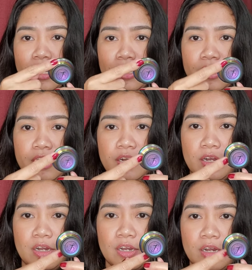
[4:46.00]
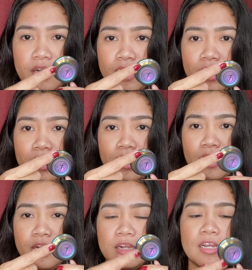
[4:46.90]
Here,
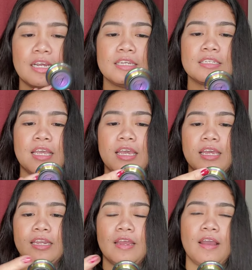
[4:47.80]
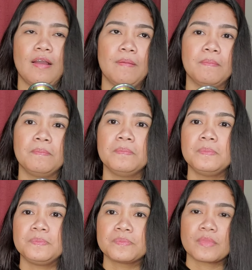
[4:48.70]
guys. And
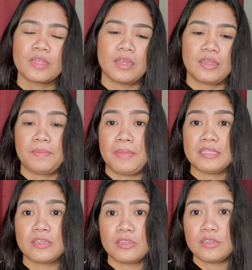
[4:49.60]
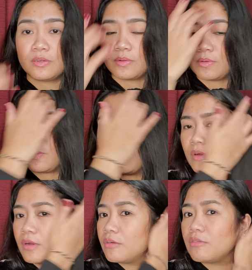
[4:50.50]
it depends on you
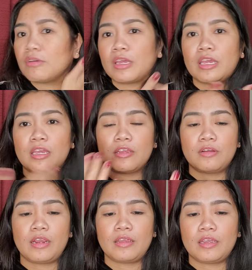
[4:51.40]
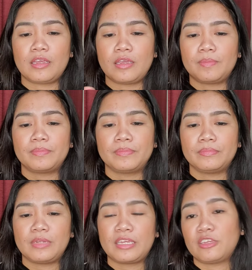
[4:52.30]
kung i-grave,
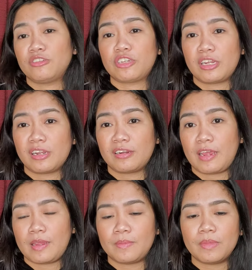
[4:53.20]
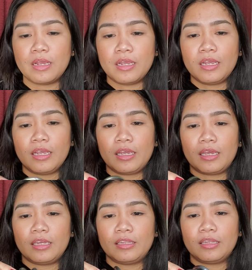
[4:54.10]
lagyan siya ng name.
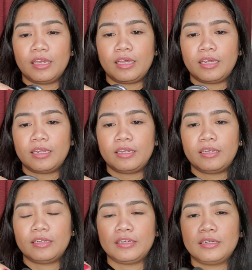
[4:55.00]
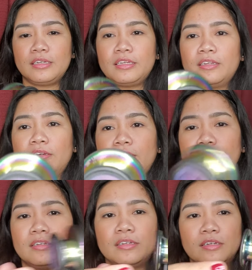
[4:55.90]
And then, you know.